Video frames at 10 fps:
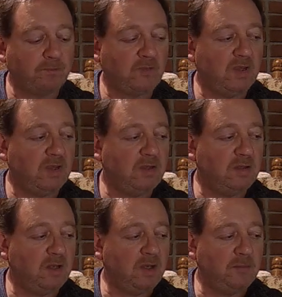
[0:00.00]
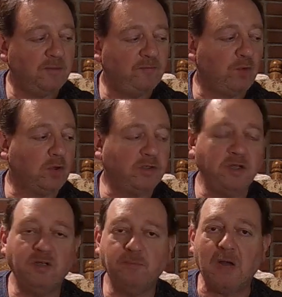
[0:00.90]
and a
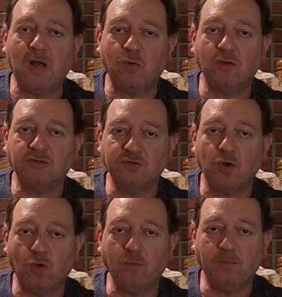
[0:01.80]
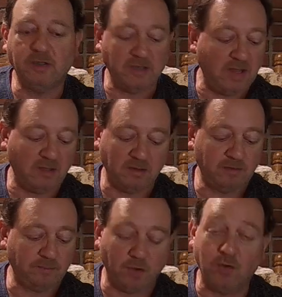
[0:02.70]
14 power scope. Again, the
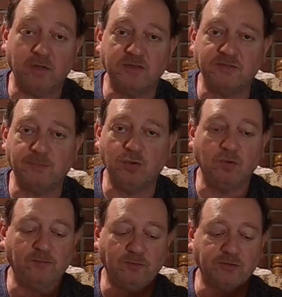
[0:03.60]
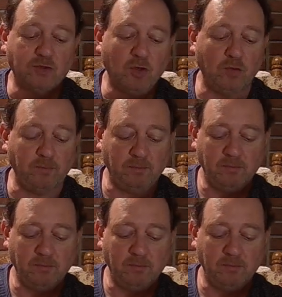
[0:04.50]
Burris, beautiful scope.